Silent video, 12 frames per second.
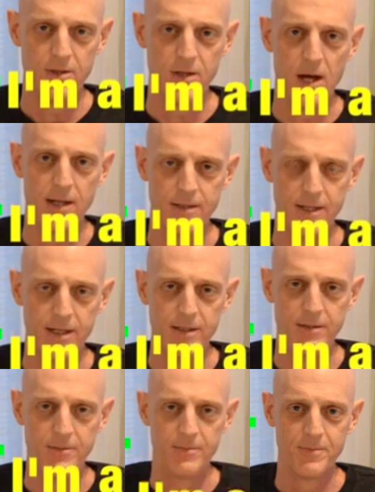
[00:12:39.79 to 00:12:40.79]
is not dead.
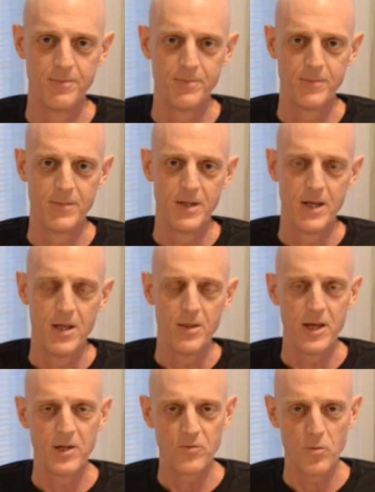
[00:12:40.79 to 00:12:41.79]

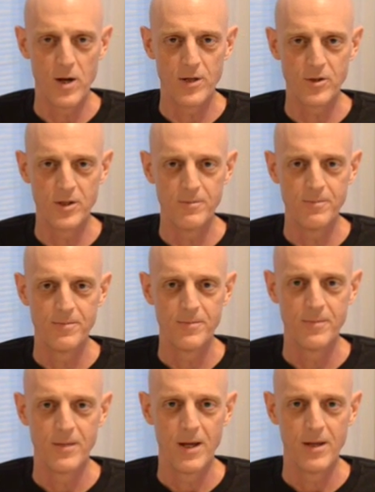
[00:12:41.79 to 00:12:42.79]
Thanks for watching.
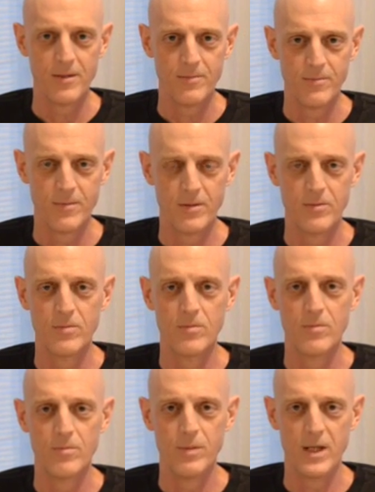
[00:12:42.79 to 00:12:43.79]

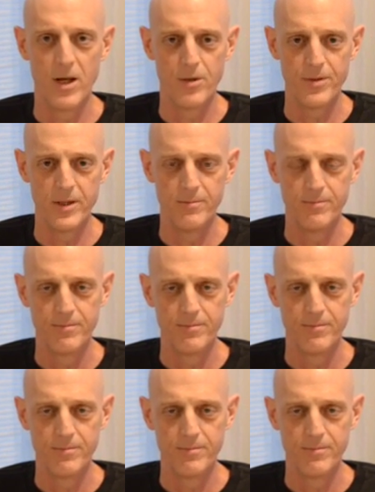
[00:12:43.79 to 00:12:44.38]
Be healthy.